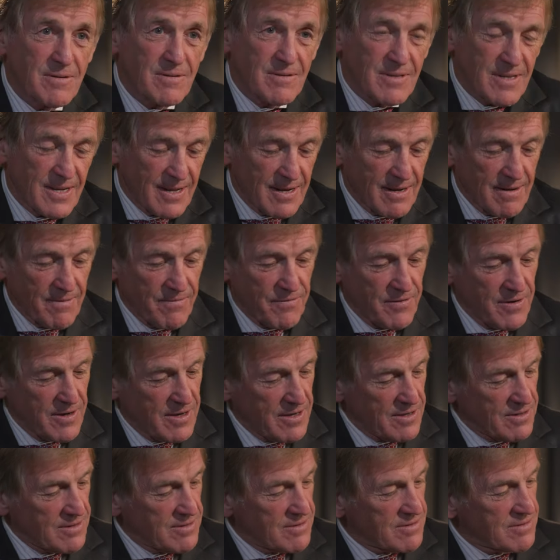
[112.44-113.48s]
Sarah, if you
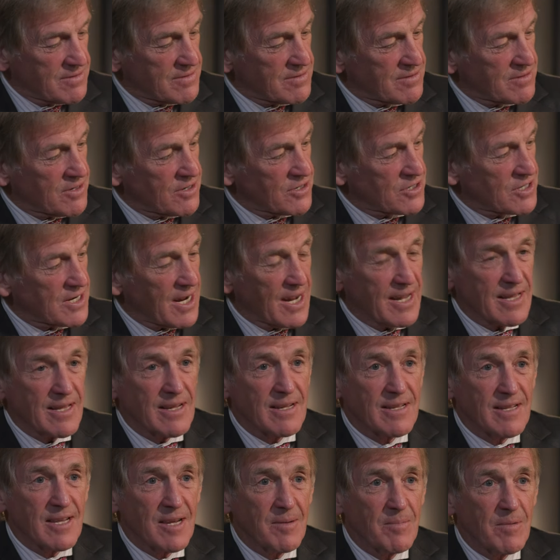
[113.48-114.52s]
can just send
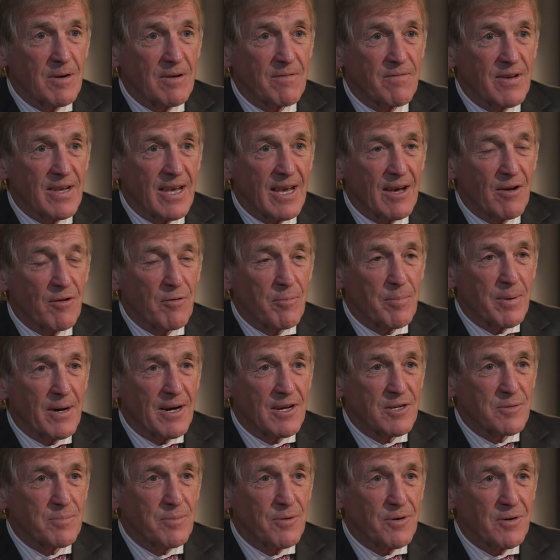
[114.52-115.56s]
it to my V-Health
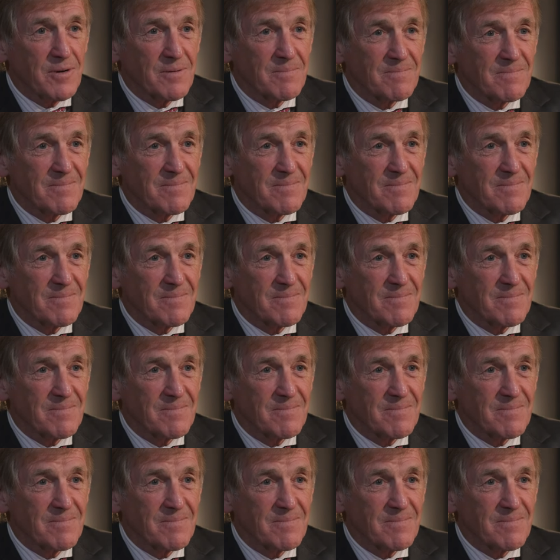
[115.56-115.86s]
passport.